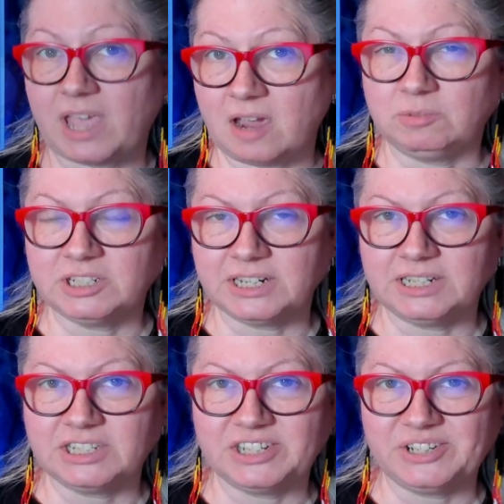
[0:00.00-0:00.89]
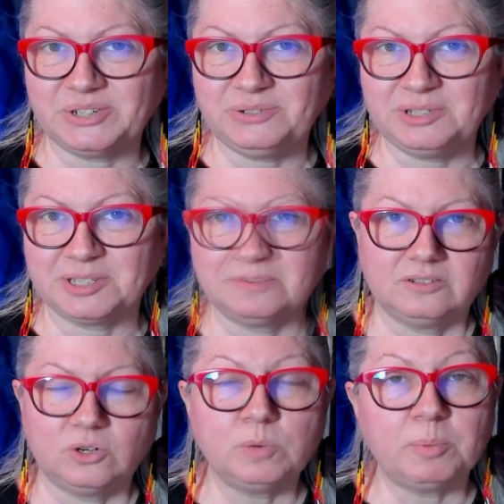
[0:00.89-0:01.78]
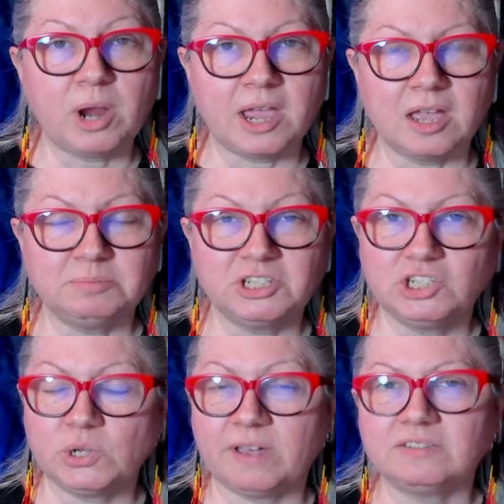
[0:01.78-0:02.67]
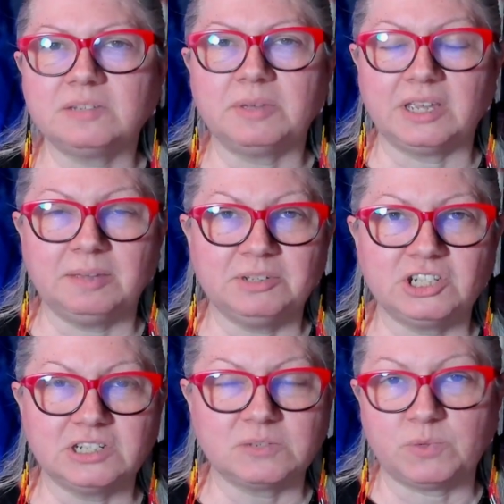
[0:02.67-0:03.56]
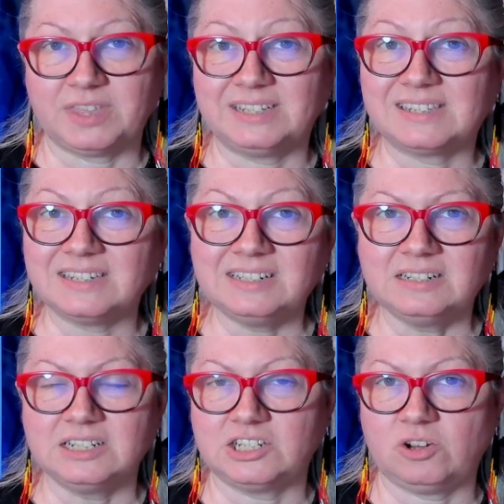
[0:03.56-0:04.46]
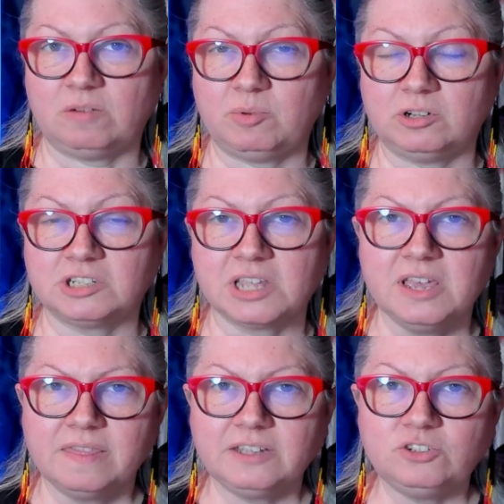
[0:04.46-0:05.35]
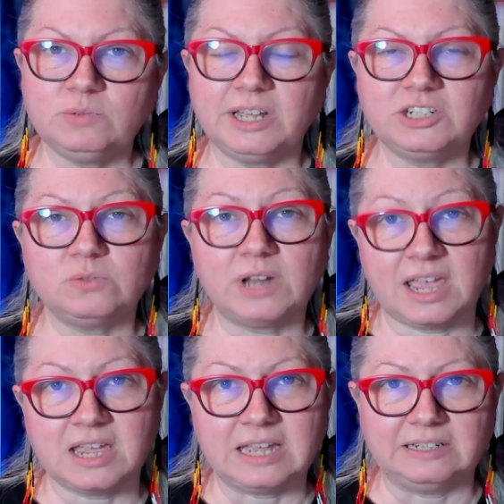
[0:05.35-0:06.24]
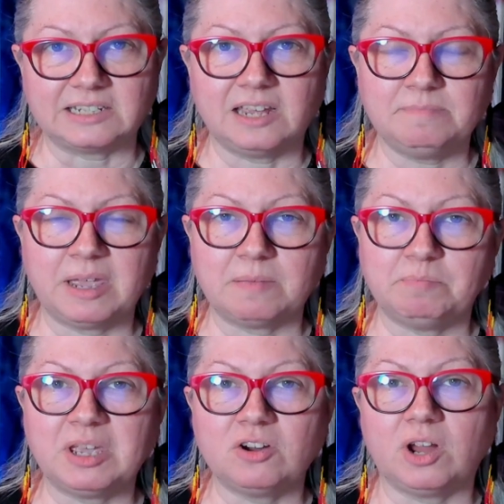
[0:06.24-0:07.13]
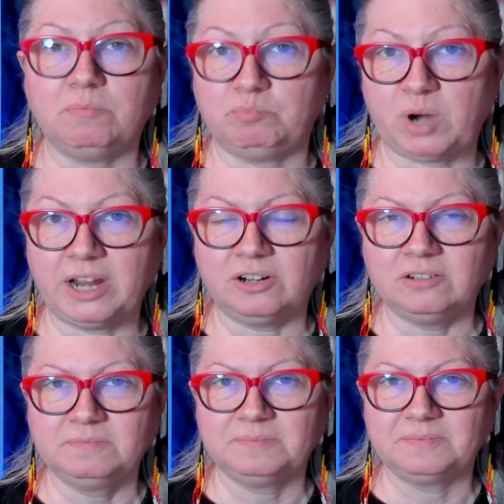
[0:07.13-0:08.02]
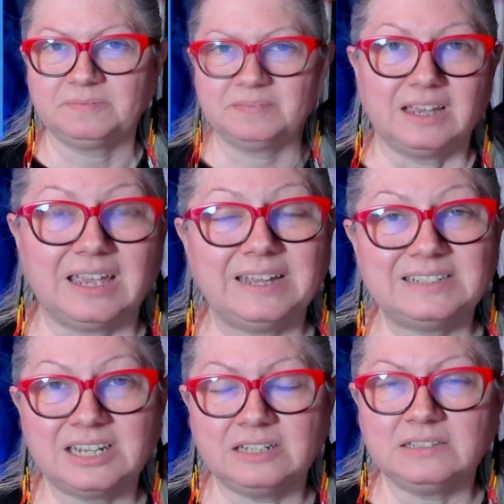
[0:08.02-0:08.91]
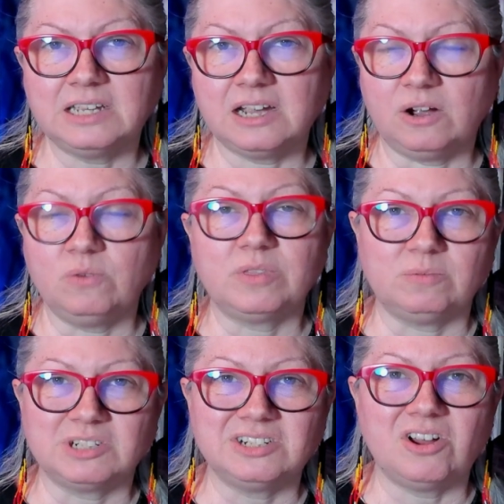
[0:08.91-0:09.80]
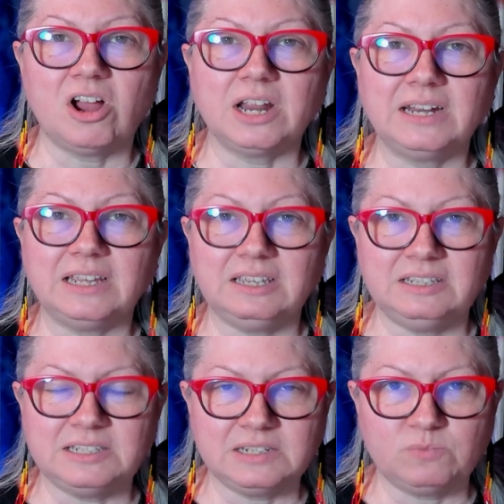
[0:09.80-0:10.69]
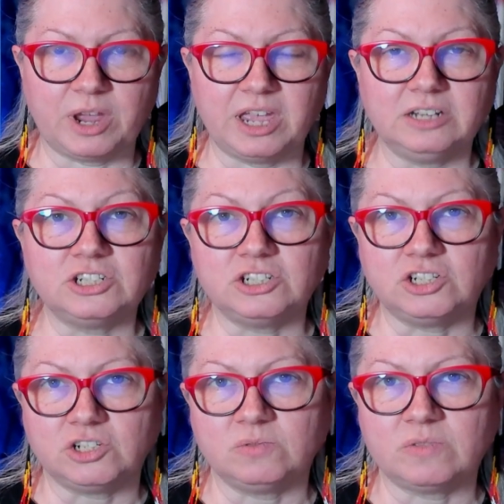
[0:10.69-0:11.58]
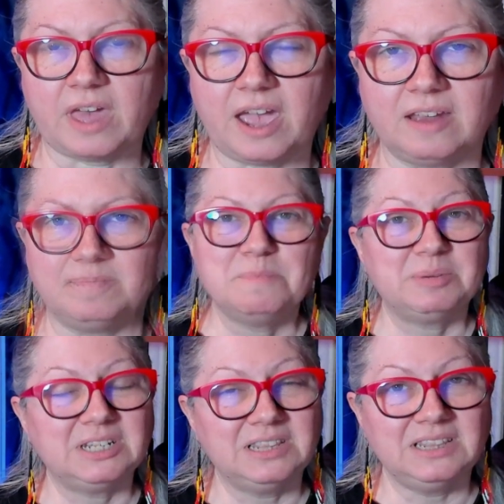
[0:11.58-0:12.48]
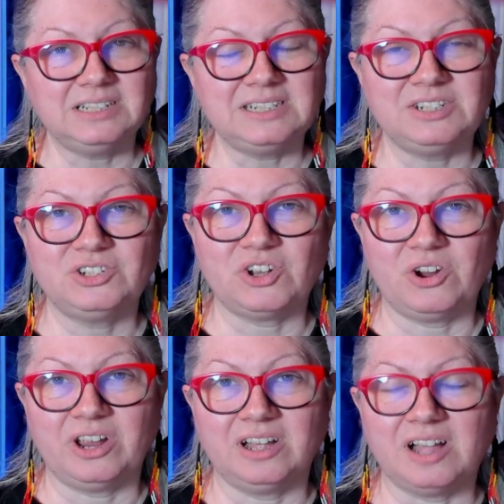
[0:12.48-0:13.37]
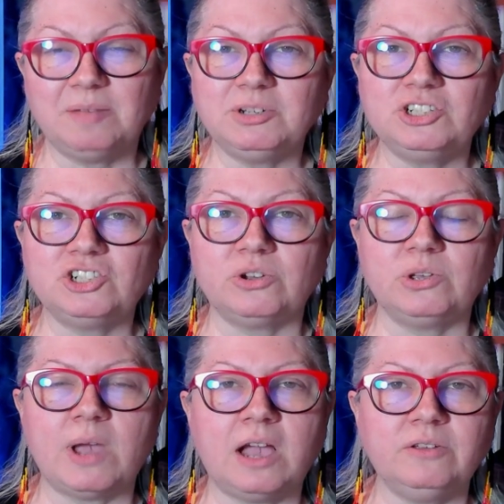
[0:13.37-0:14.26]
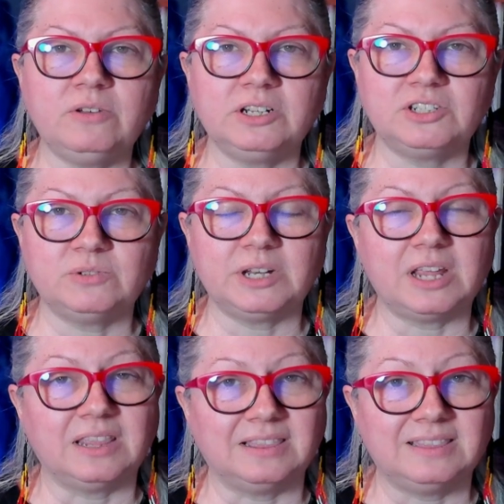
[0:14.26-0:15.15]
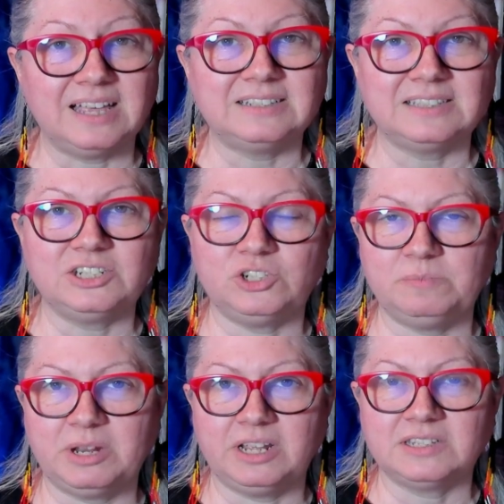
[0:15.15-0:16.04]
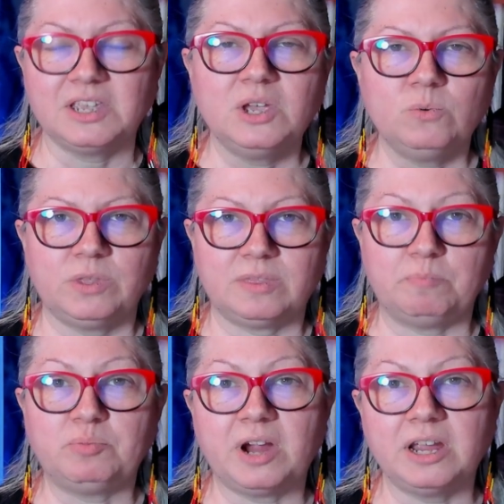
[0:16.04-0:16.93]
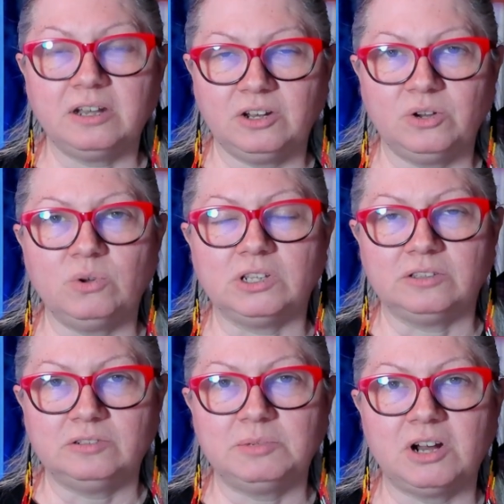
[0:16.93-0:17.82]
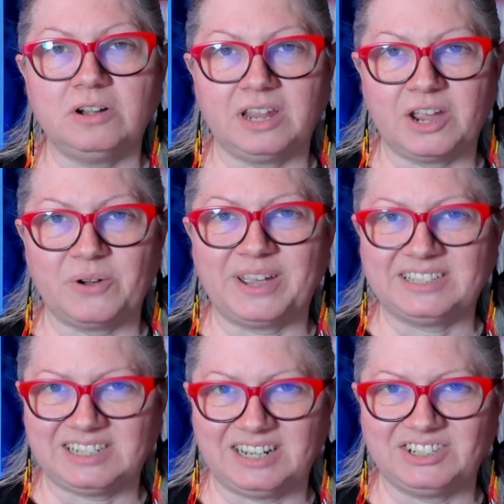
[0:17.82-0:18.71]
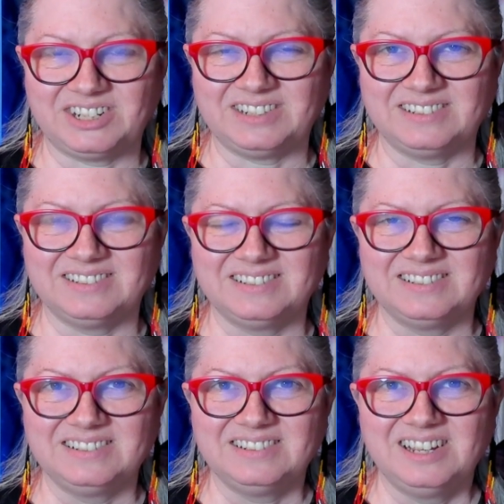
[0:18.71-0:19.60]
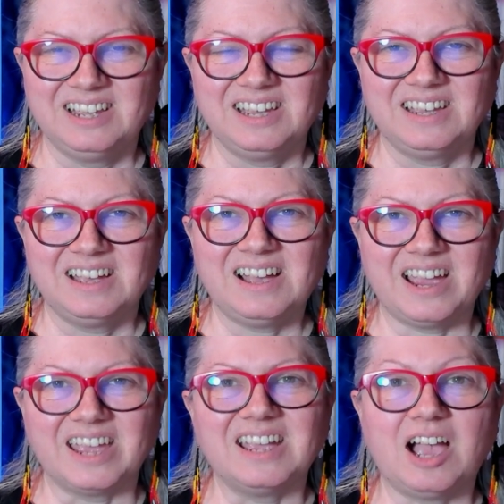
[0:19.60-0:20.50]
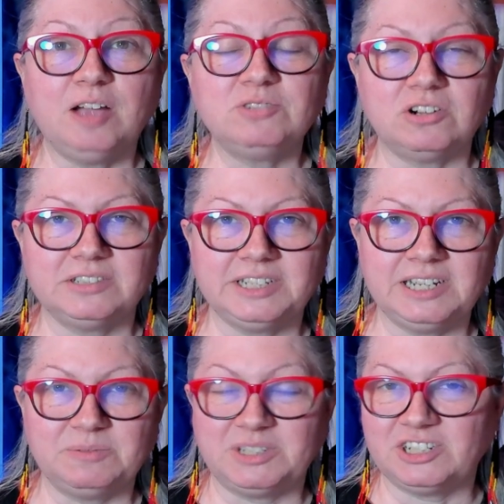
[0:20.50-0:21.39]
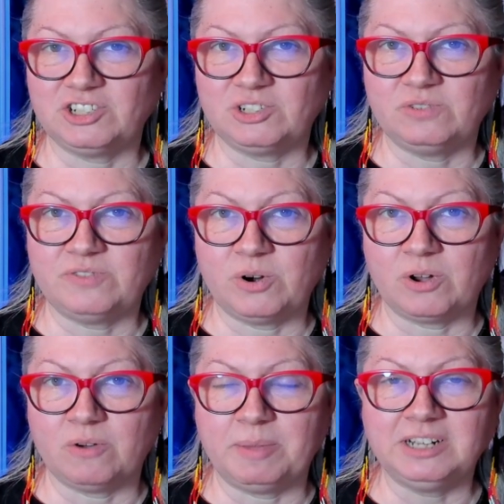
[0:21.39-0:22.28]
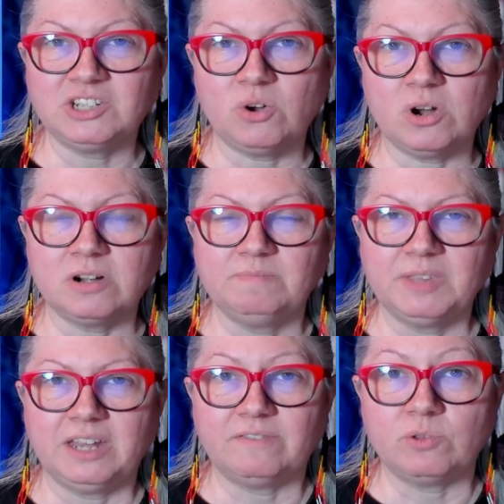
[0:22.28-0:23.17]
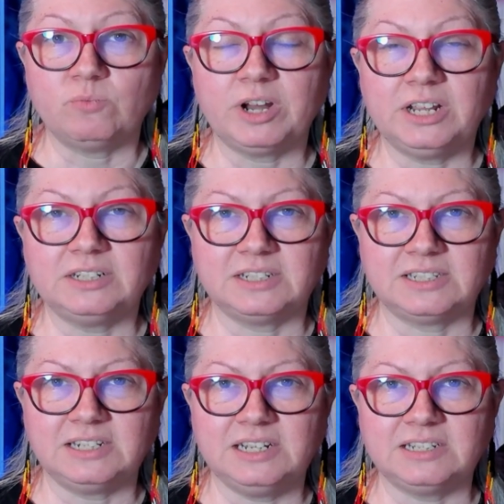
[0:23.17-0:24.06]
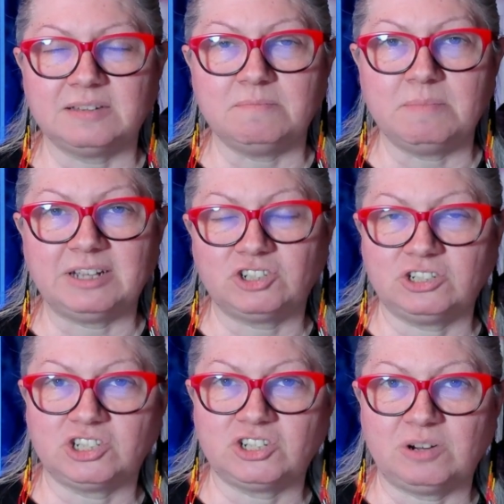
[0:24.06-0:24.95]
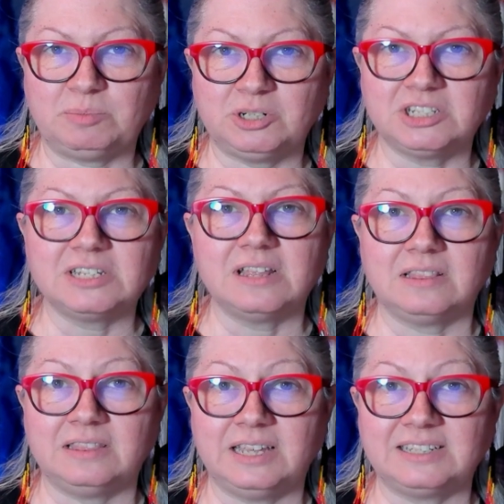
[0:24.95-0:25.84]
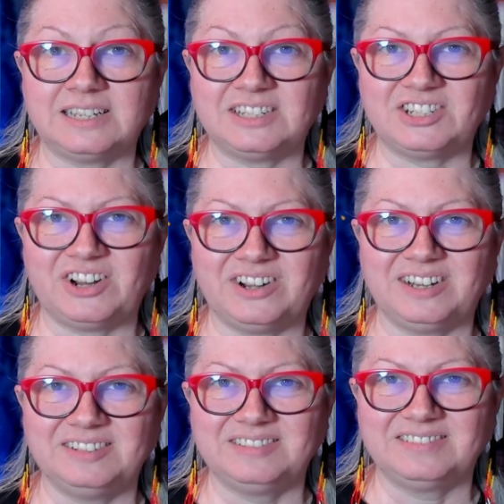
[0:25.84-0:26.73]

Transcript: camera settings to use? Or perhaps do you have some images with existing starbursts that you'd like to enhance and make bigger and brighter? Until now, there was not an easy way to do that. But in this tutorial, I'm going to show you how you can do it in less than two minutes with the brand new Luminar Neo extension. Hi, I'm Darlene with Digital Photo Mentor, and if you're ready to see some magical starbursts, let's get started.